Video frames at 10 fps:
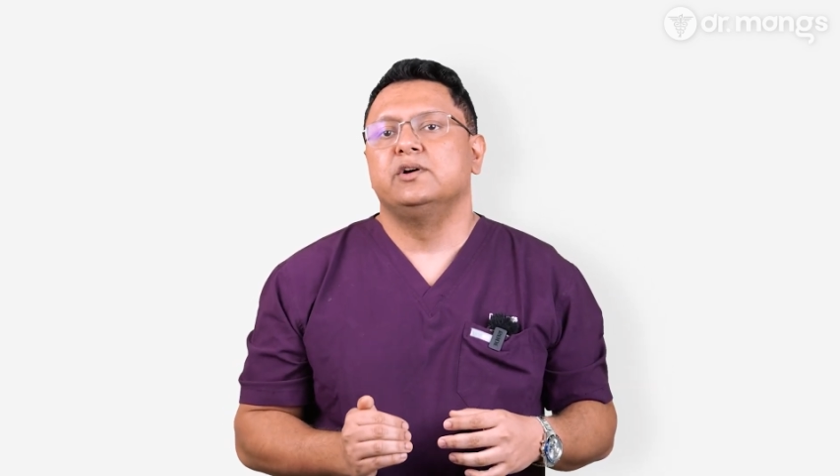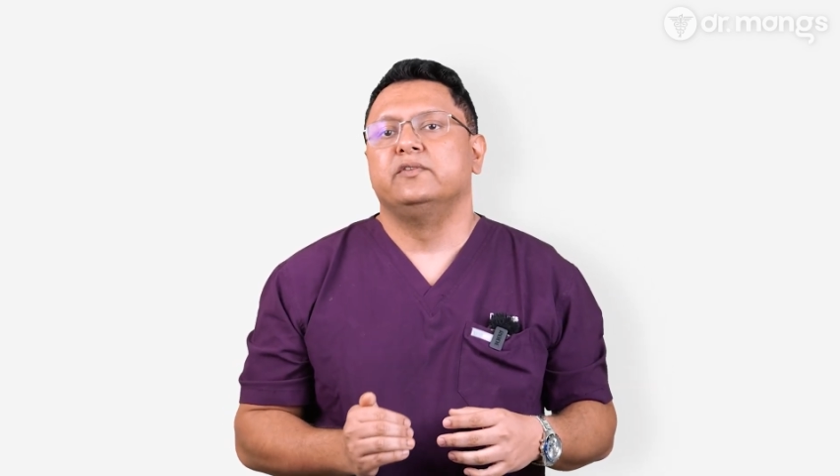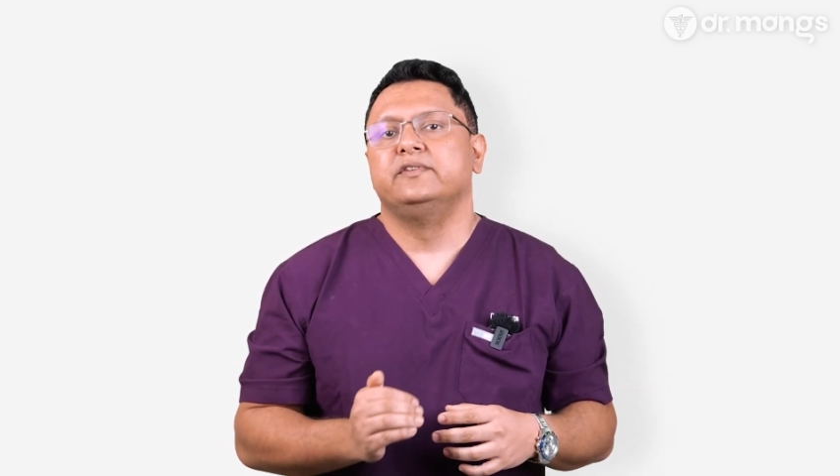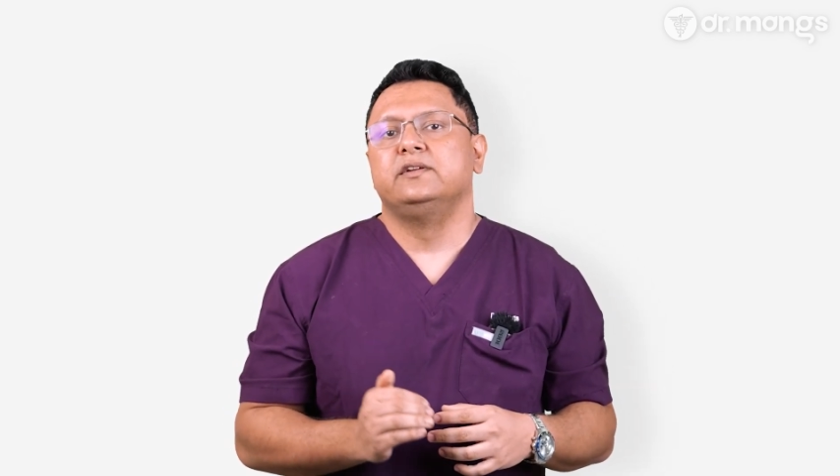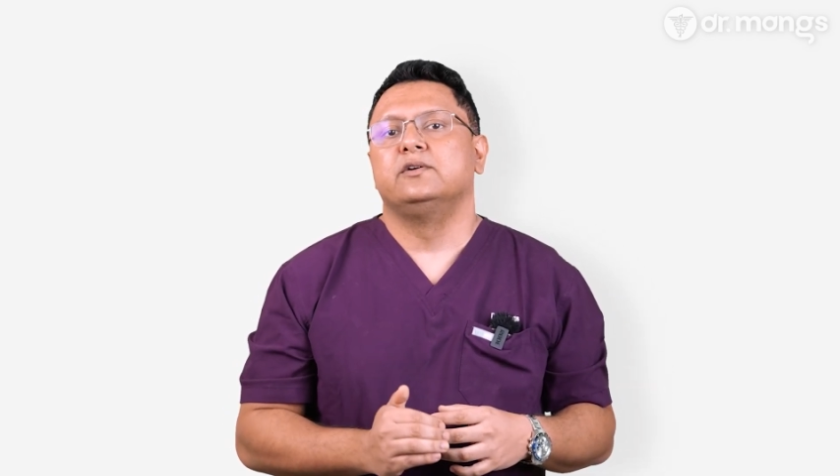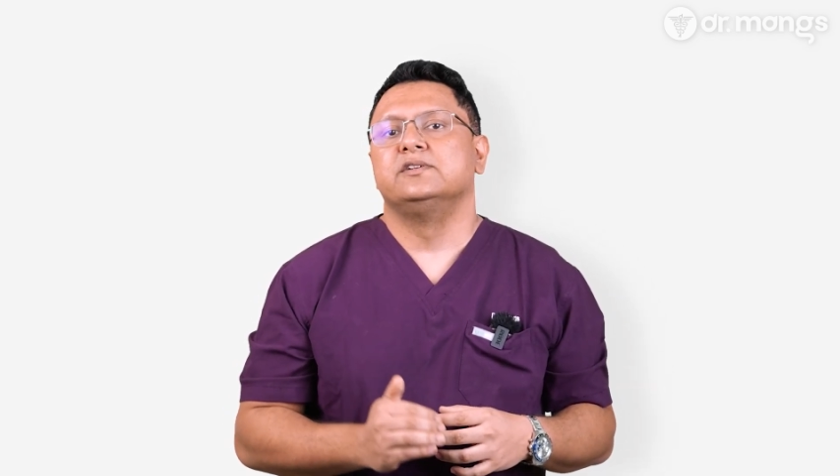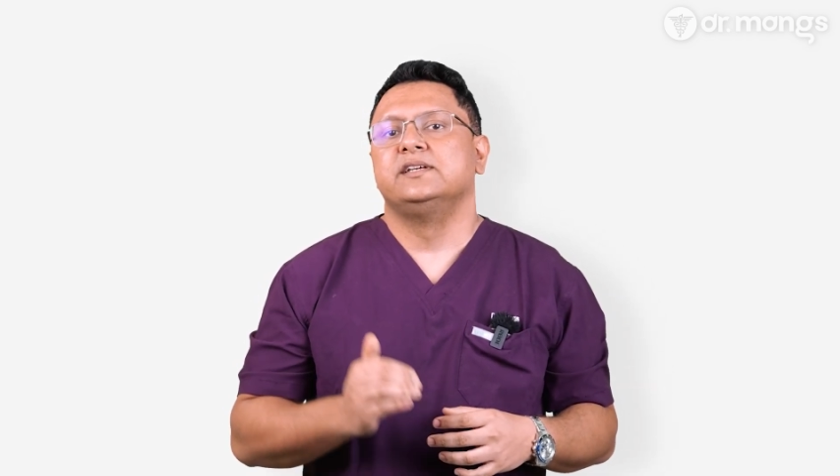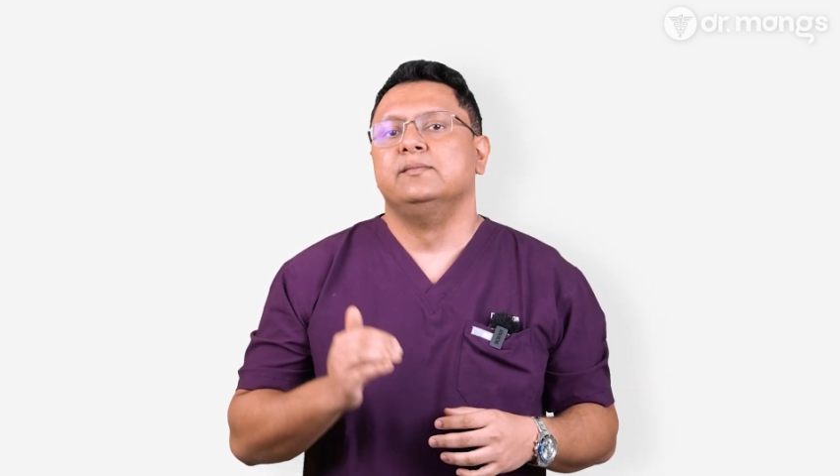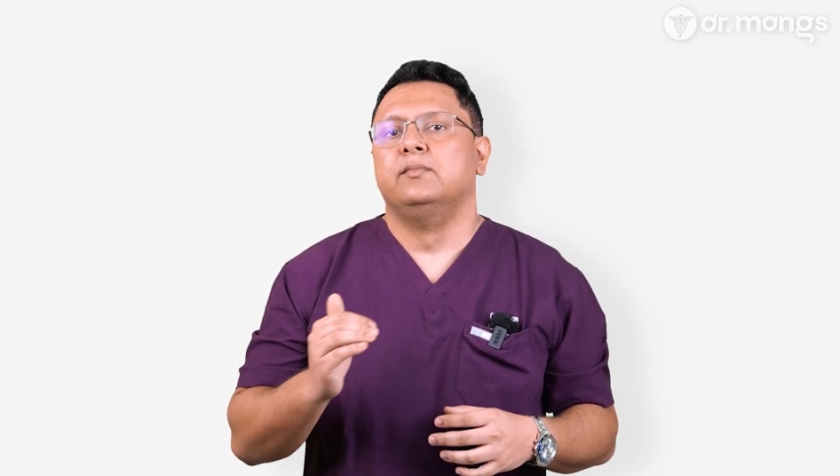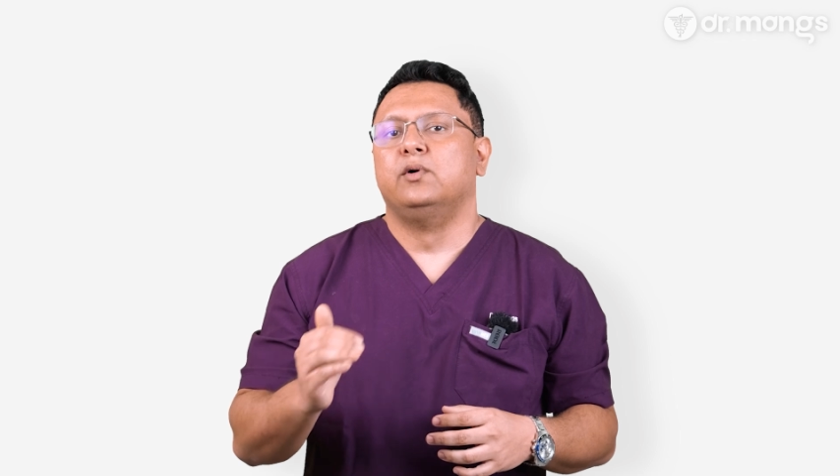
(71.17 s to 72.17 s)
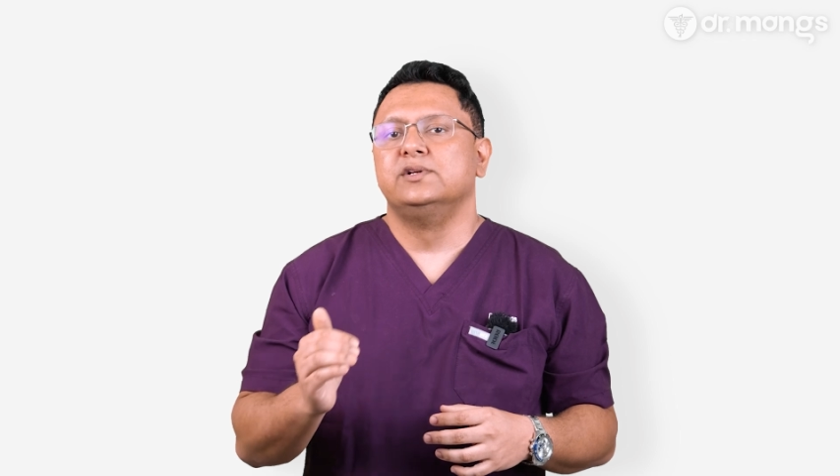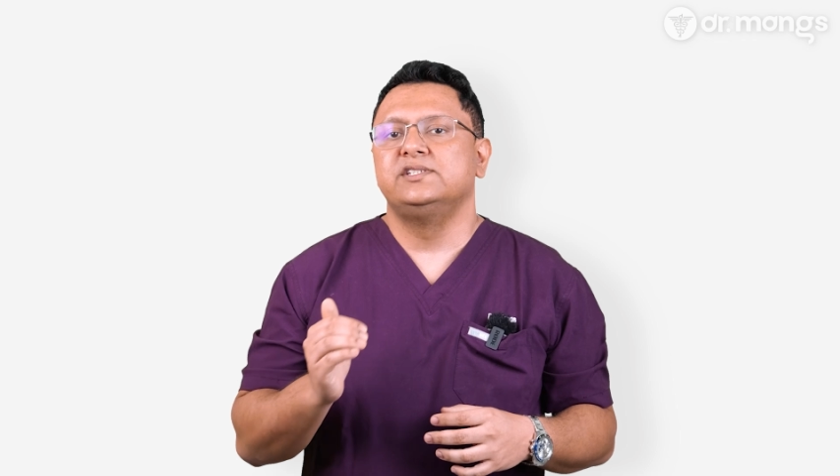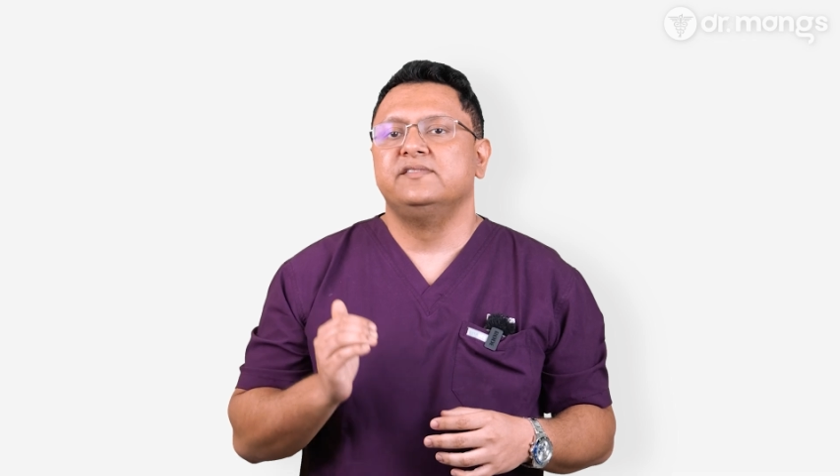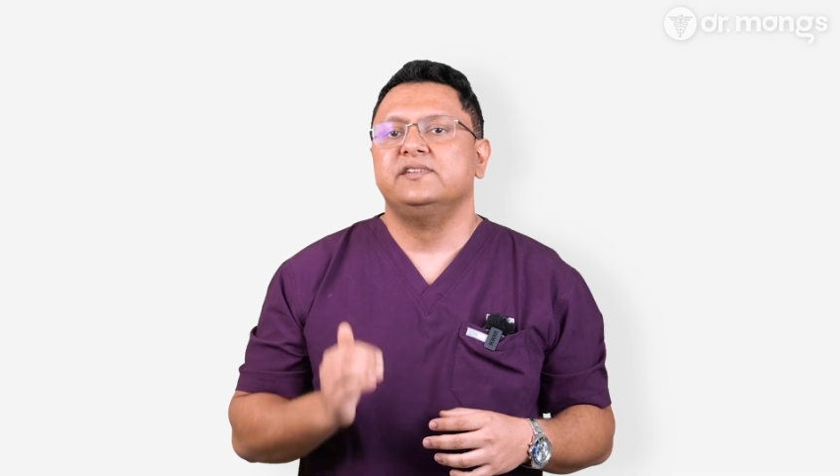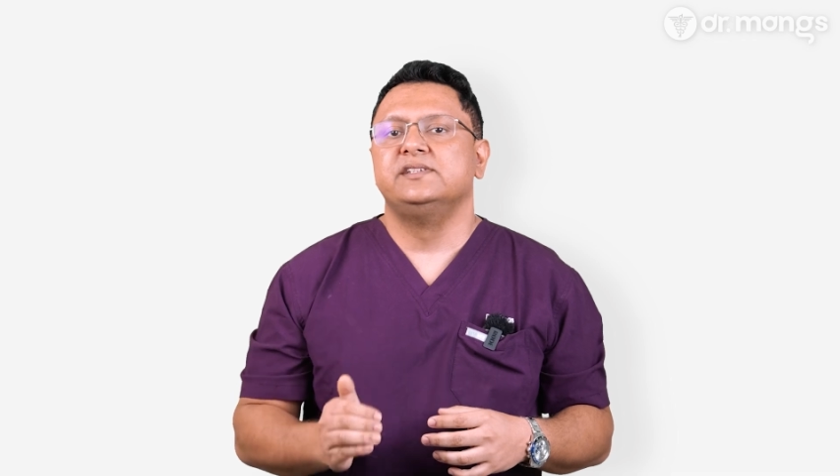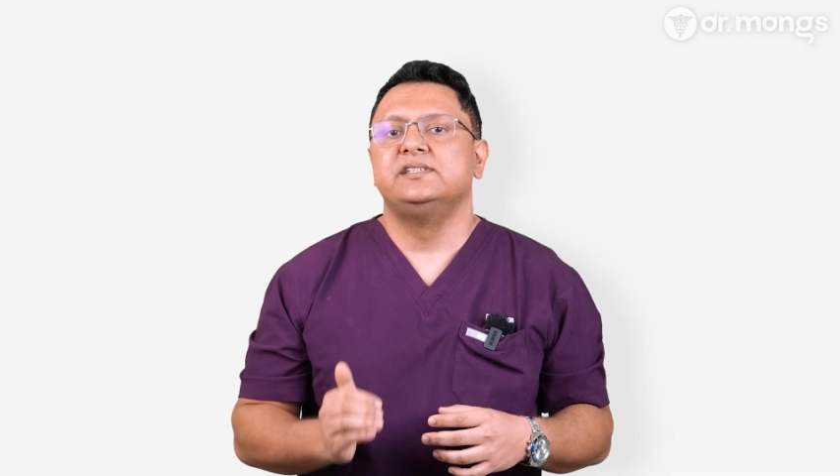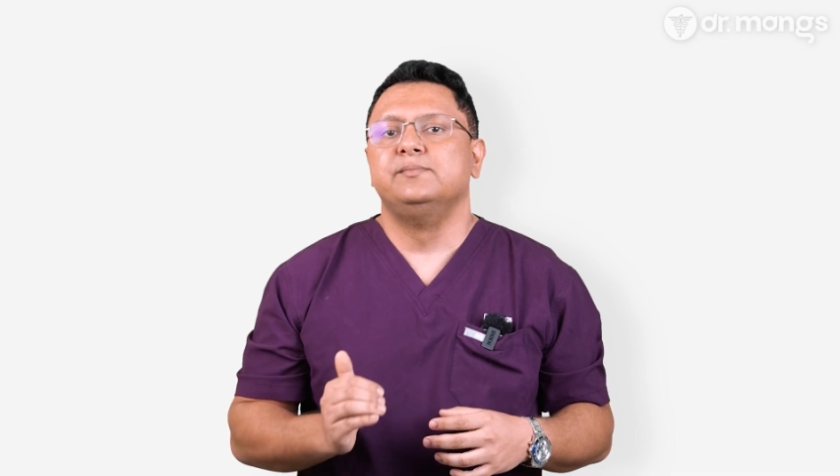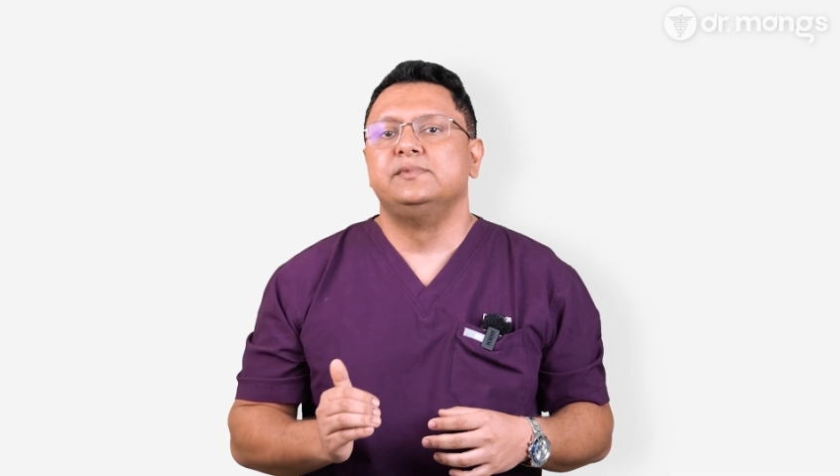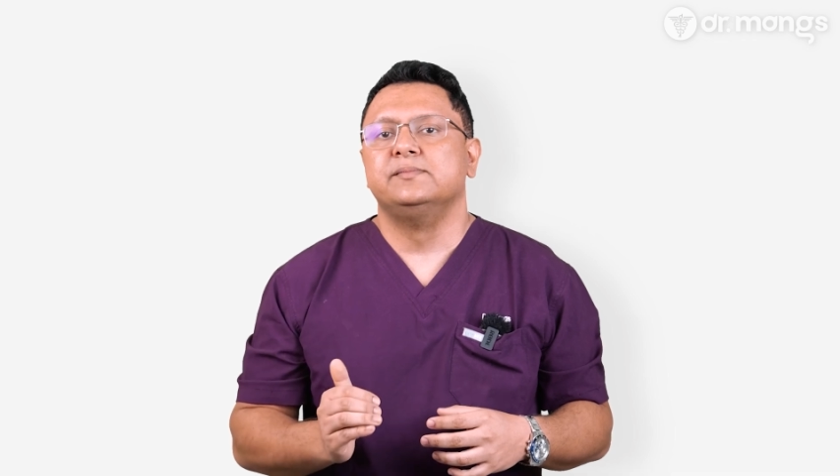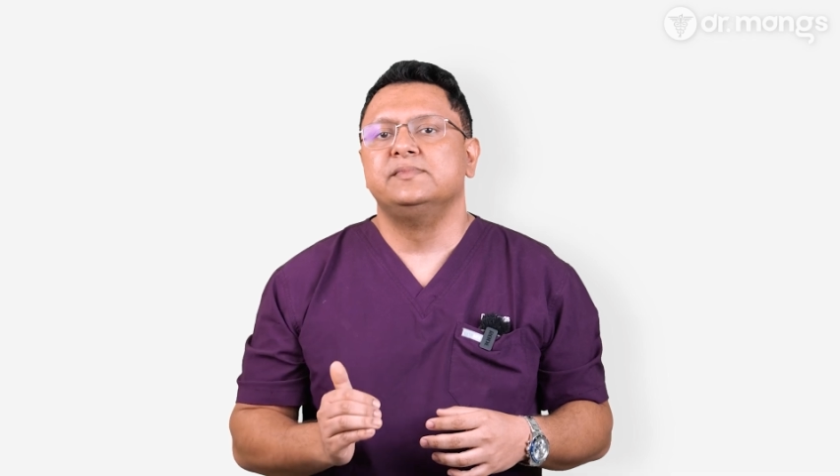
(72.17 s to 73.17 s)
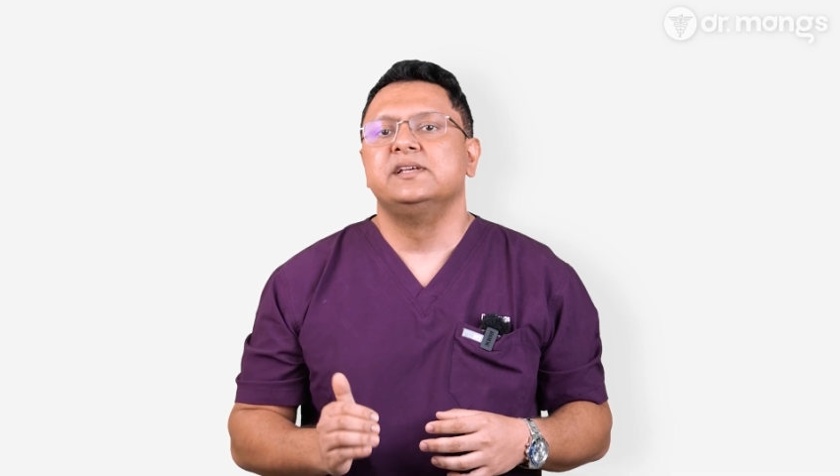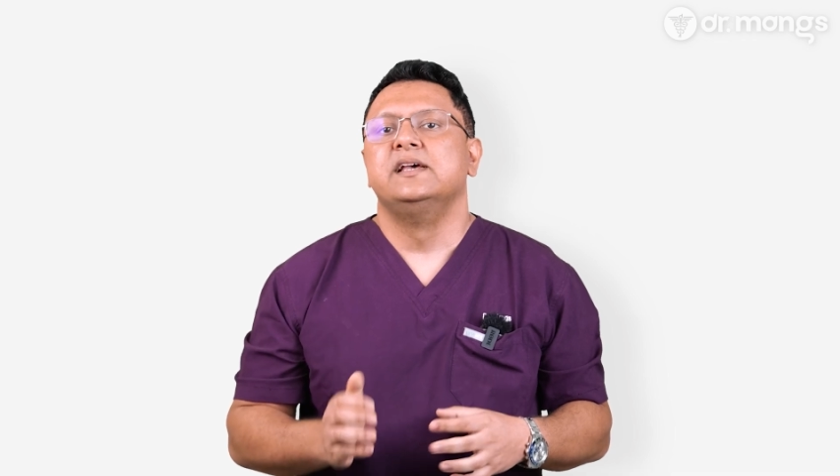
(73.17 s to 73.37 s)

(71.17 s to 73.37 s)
often causing more severe symptoms